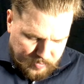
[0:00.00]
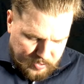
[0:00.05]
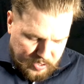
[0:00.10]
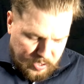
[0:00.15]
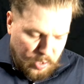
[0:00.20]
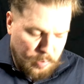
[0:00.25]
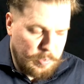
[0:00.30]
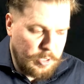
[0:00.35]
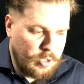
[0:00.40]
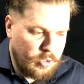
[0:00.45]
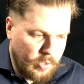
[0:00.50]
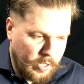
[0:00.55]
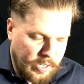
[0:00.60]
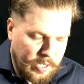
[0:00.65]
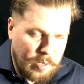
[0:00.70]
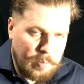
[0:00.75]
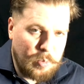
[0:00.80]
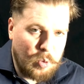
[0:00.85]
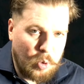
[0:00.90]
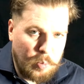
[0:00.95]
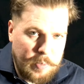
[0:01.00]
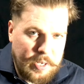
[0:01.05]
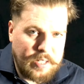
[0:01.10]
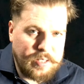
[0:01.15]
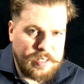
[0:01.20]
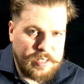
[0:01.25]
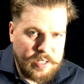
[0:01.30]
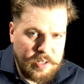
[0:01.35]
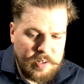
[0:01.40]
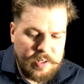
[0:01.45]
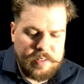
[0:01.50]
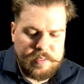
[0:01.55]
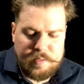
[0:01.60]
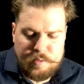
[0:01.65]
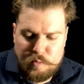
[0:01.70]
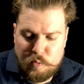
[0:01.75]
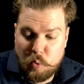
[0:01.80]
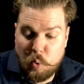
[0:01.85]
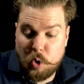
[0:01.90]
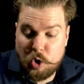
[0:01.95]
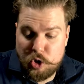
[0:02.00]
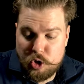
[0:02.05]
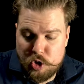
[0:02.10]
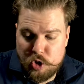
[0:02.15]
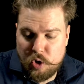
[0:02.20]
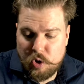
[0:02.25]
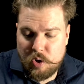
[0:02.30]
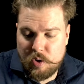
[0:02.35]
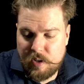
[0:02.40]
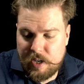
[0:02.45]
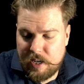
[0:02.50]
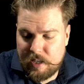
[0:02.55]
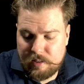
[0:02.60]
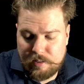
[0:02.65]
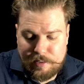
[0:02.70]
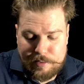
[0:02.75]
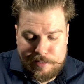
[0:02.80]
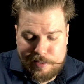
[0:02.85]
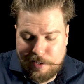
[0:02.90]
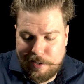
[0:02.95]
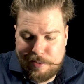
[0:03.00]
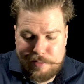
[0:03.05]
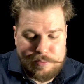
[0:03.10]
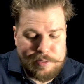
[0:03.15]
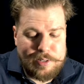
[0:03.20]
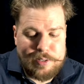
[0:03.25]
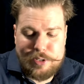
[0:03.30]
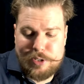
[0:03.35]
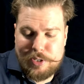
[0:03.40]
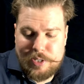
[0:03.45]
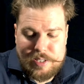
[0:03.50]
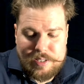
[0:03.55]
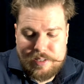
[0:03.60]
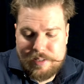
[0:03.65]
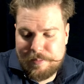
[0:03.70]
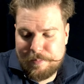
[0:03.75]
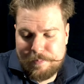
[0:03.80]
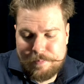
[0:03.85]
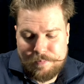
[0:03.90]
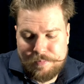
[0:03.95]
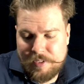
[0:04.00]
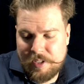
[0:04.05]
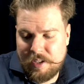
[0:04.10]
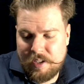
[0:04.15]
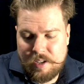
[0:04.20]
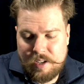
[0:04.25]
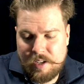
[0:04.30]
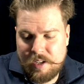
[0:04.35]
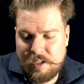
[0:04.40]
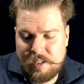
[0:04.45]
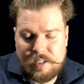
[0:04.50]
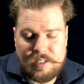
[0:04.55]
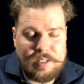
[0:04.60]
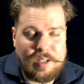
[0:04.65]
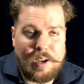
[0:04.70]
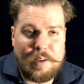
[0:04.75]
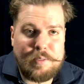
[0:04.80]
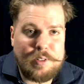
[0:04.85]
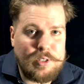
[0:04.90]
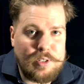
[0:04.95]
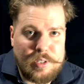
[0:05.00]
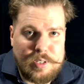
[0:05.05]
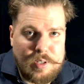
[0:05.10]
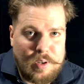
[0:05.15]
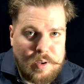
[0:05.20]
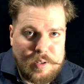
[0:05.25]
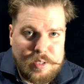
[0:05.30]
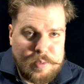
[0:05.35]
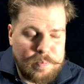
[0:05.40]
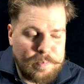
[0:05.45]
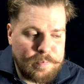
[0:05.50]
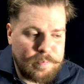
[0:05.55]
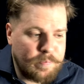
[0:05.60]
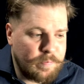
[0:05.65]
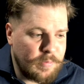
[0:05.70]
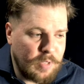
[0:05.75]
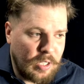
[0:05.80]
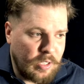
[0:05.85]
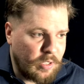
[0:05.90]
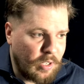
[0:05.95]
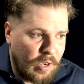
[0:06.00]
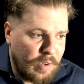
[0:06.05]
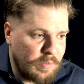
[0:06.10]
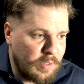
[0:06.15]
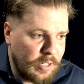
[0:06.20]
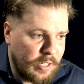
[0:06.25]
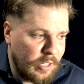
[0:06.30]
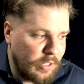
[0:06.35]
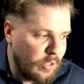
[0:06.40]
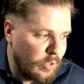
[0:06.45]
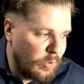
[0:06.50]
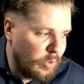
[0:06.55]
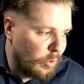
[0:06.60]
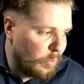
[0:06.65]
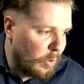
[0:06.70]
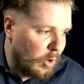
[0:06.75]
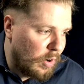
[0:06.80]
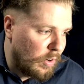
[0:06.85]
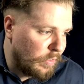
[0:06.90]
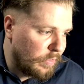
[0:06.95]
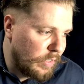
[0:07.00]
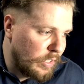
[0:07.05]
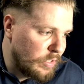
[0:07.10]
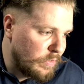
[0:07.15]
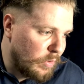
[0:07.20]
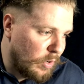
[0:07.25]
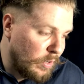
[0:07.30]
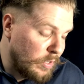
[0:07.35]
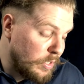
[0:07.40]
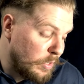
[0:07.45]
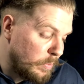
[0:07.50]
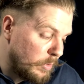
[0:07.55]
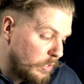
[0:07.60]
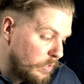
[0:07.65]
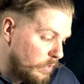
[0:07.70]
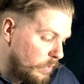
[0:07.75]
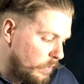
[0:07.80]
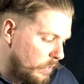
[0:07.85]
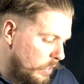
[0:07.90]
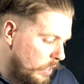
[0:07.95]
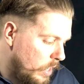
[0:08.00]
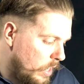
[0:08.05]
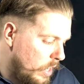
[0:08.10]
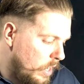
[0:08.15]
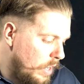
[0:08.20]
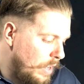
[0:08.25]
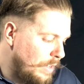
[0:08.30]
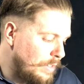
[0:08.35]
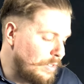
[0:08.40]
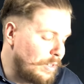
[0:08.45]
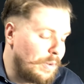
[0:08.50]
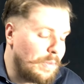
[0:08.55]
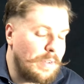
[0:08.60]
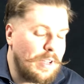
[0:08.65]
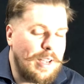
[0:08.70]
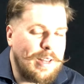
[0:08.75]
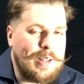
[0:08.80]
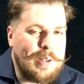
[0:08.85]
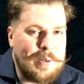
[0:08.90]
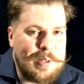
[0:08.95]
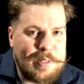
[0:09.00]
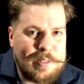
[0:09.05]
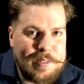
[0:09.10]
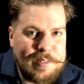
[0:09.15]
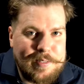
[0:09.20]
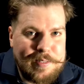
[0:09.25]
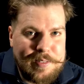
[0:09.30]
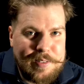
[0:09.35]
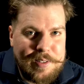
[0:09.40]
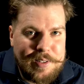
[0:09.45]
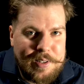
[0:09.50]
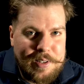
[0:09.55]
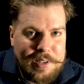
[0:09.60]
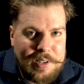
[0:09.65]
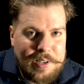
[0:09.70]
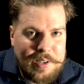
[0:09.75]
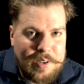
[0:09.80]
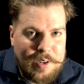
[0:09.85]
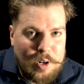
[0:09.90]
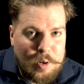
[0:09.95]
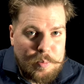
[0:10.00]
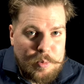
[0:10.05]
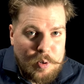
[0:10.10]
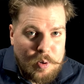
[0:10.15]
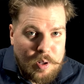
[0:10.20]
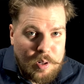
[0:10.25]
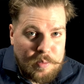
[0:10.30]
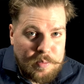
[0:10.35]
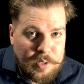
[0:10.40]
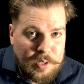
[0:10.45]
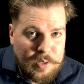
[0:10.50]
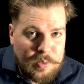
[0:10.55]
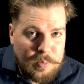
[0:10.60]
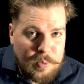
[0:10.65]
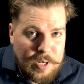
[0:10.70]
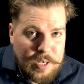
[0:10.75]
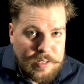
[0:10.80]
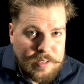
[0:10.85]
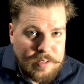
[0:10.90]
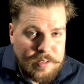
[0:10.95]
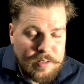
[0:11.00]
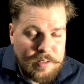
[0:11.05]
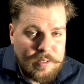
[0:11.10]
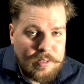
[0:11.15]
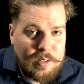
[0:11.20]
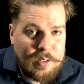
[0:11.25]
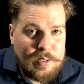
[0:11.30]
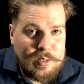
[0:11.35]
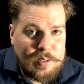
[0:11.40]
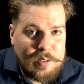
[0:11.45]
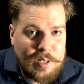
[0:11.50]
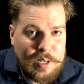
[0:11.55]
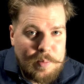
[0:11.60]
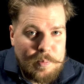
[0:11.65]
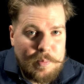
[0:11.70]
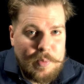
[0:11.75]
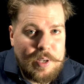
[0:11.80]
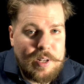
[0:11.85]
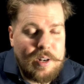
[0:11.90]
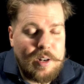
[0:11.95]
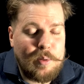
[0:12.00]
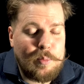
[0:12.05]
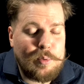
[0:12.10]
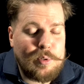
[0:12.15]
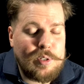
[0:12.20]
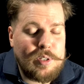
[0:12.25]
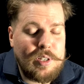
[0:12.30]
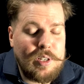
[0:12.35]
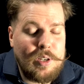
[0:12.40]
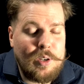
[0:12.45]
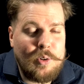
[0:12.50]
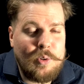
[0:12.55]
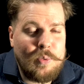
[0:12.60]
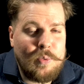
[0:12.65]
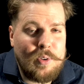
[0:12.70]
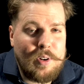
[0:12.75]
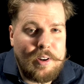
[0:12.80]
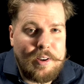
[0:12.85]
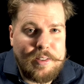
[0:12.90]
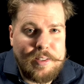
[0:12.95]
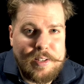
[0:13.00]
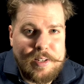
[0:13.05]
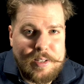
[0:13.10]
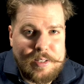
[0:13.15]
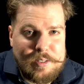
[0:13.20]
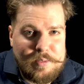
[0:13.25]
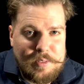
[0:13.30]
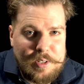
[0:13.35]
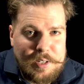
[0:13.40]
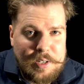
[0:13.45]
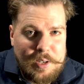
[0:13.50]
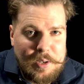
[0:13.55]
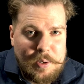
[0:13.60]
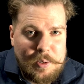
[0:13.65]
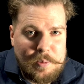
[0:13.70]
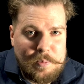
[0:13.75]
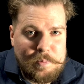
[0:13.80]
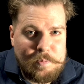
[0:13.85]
Gonna be trying out more Mancera for sure. And Lattafa is just awesome. Lattafa can do no wrong as far as I'm concerned. So anyways, I hope you all have a good rest, good sleep, and I will see you on the next video.